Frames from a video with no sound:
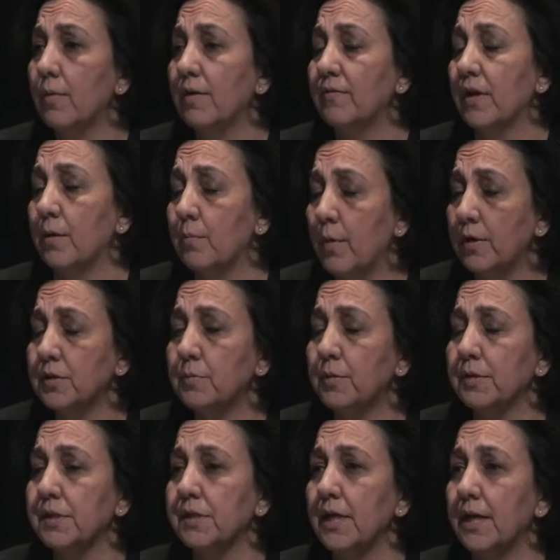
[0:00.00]
We've done multiple
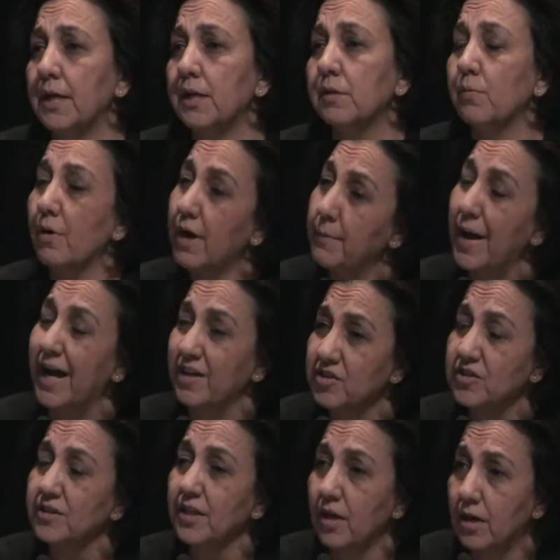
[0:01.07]
studies where I'm
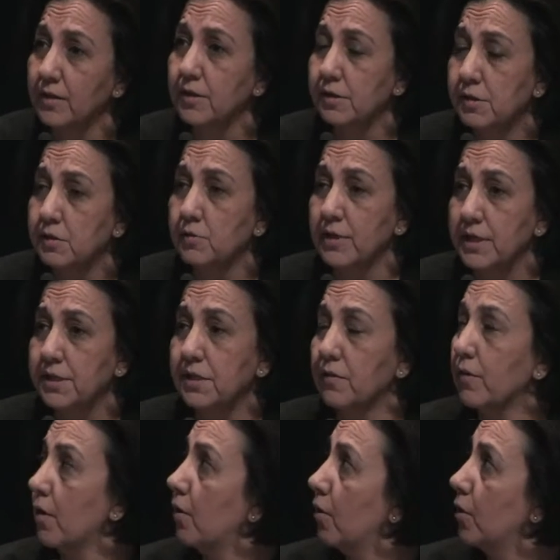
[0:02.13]
actually on the streets in
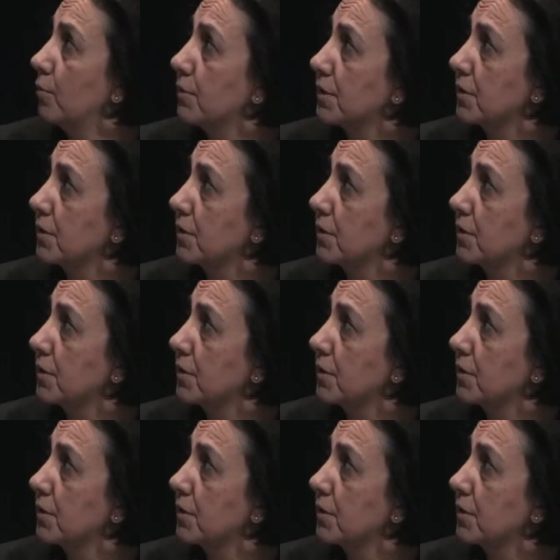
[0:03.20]
the homes.